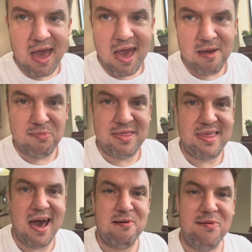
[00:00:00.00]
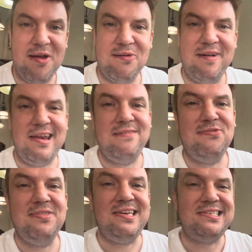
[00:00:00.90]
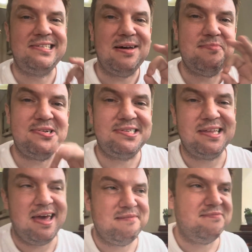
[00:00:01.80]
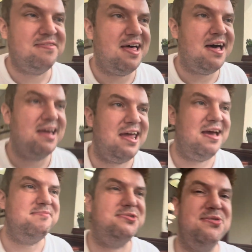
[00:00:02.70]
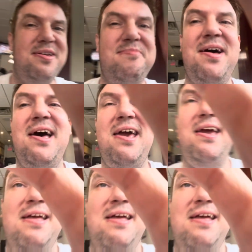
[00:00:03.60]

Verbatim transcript: And with that, we are ready for the SummerSlam vlog, and I'm joined by...